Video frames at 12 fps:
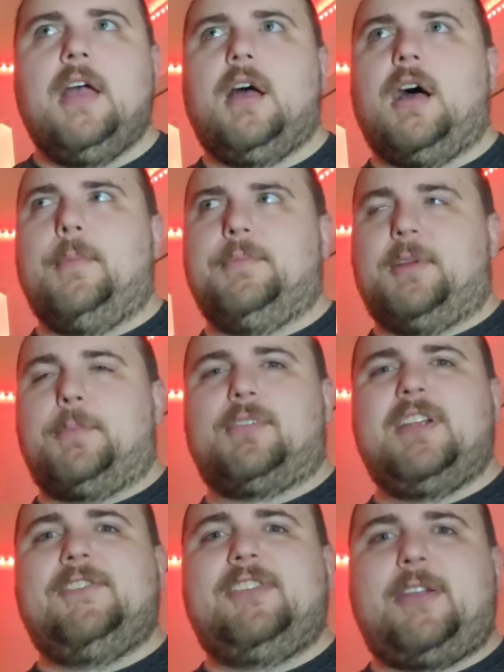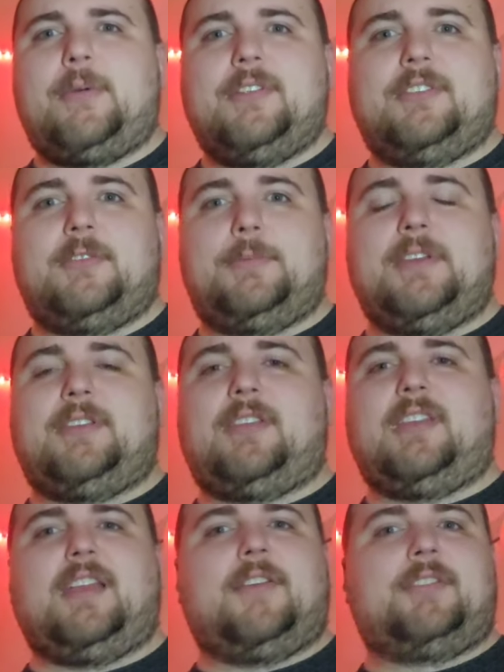The brief sequences we
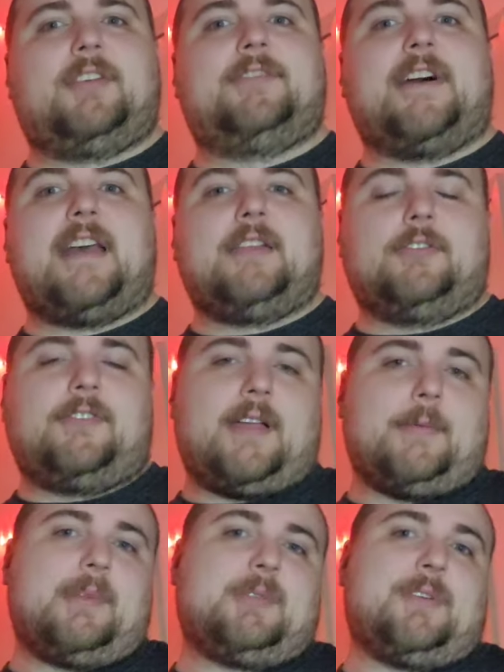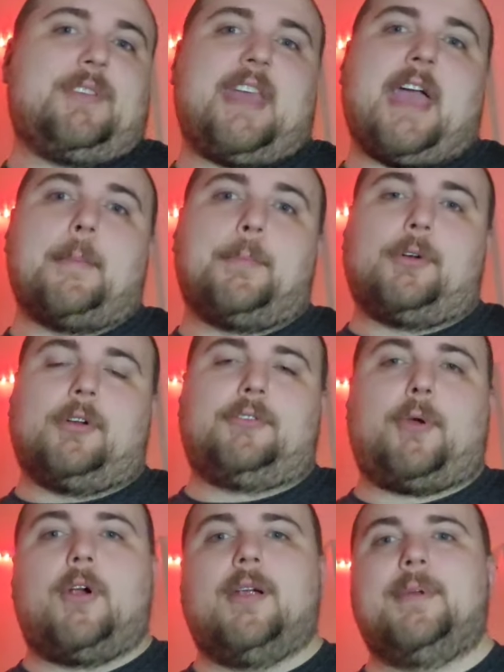see of the final fight between the Emperor's
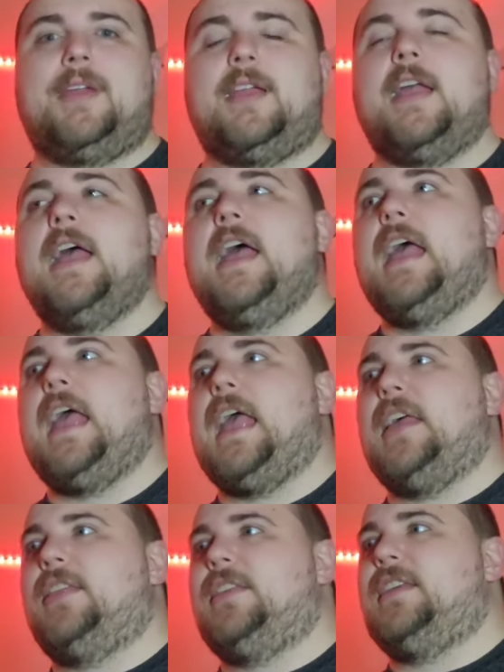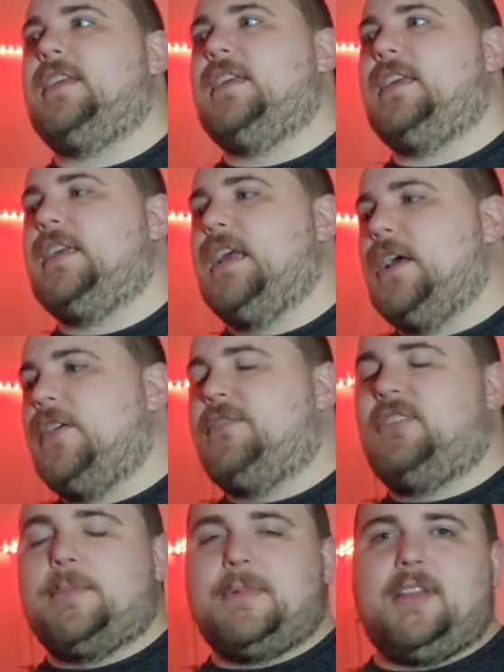army and the
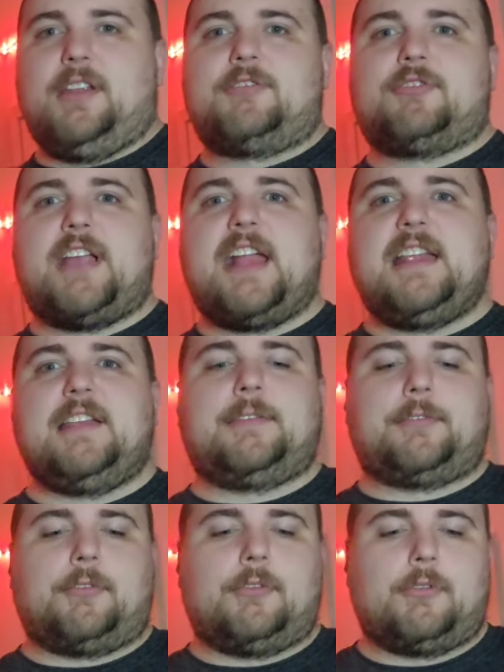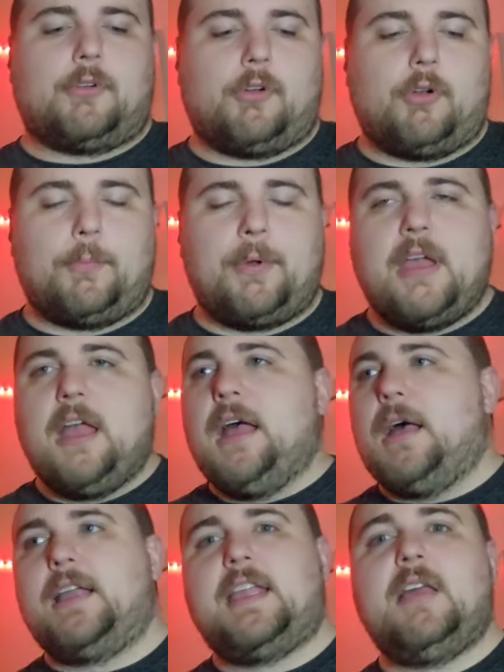Fremen Atreides group,
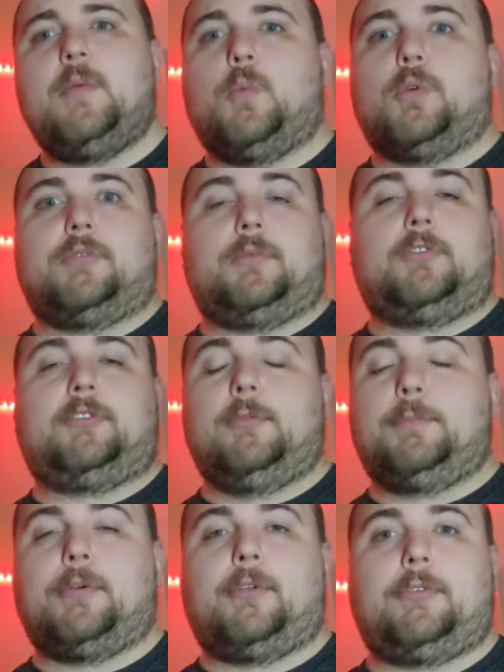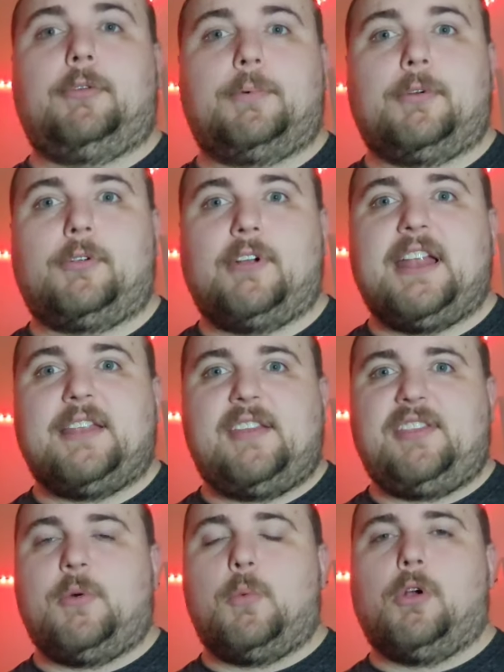again, was super, super great. Seeing
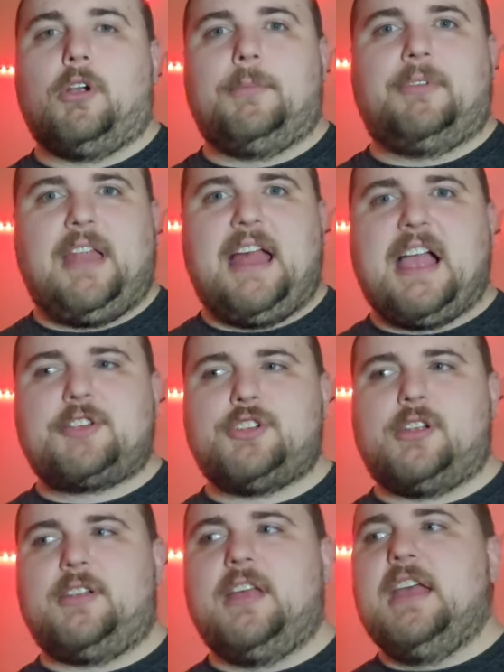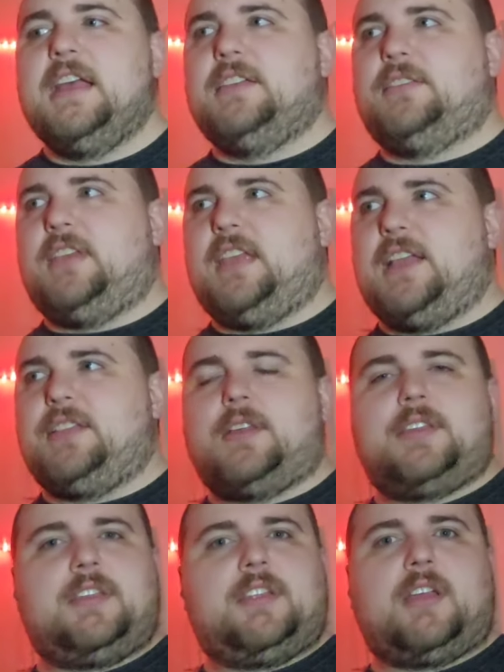the worms in action, seeing
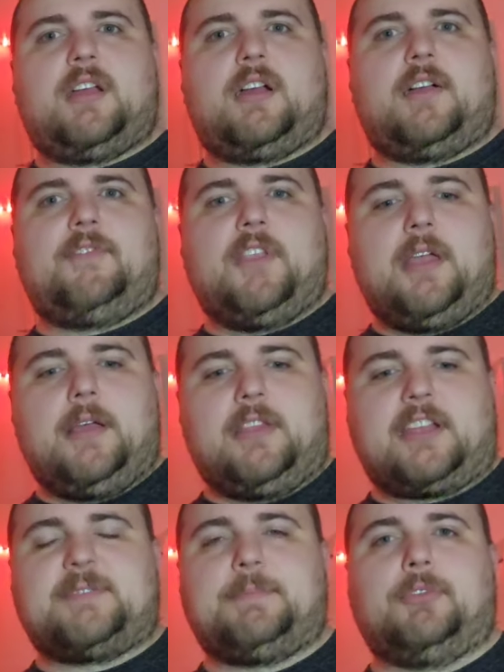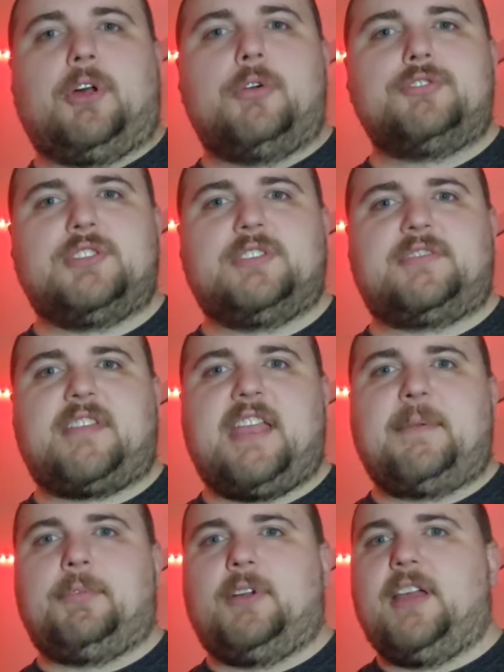the explosions take
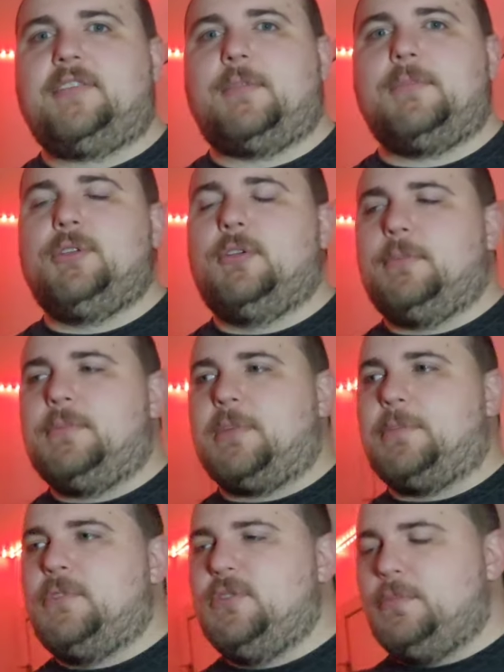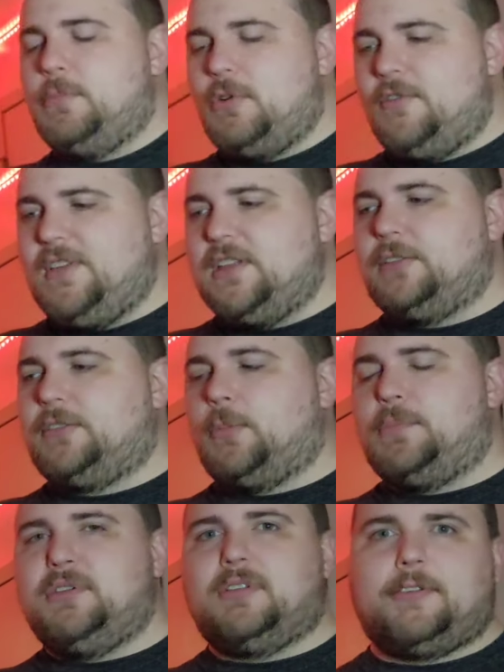place. The movie is so
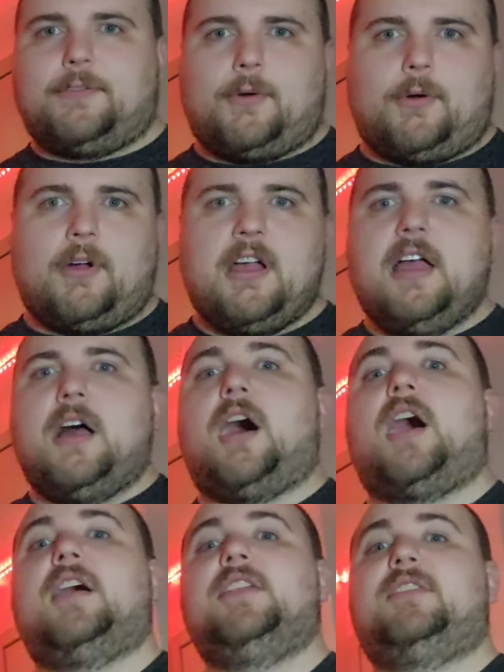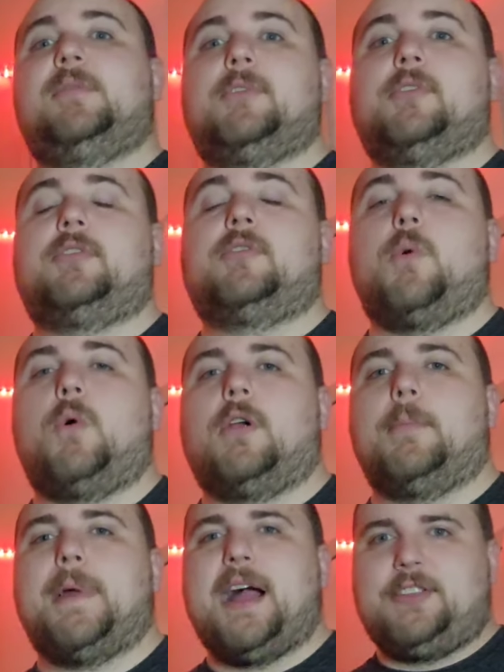beautiful. Hans Zimmer's score
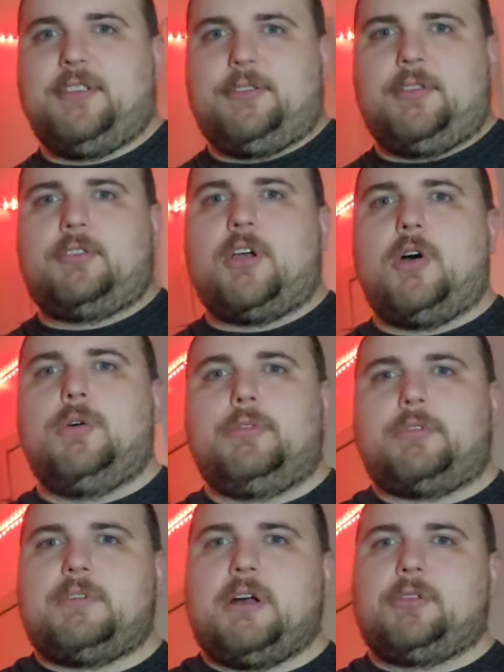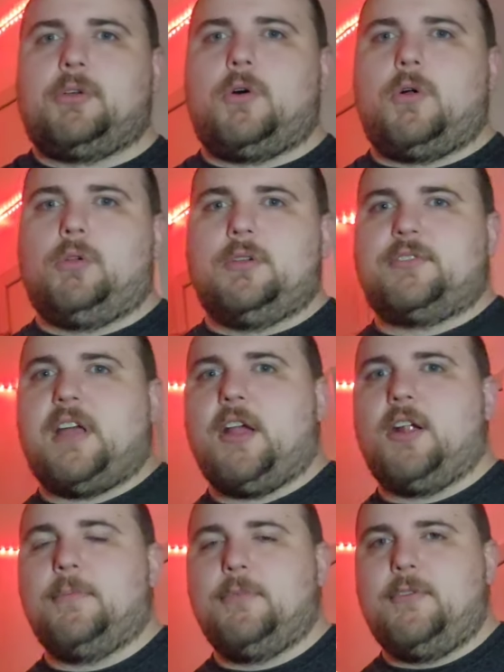matches the tone throughout the whole
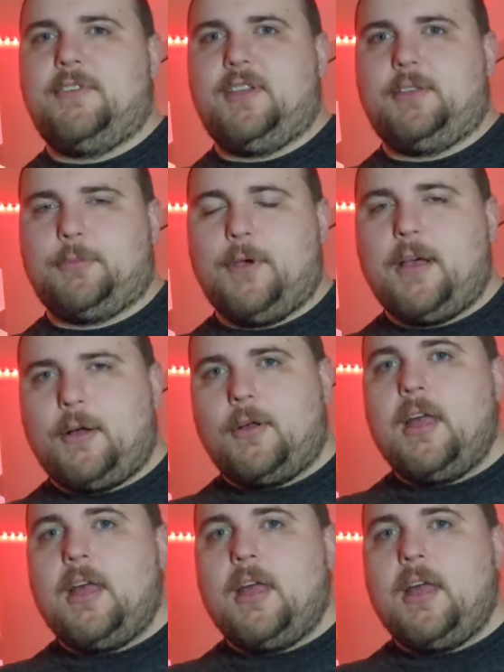entire movie as well.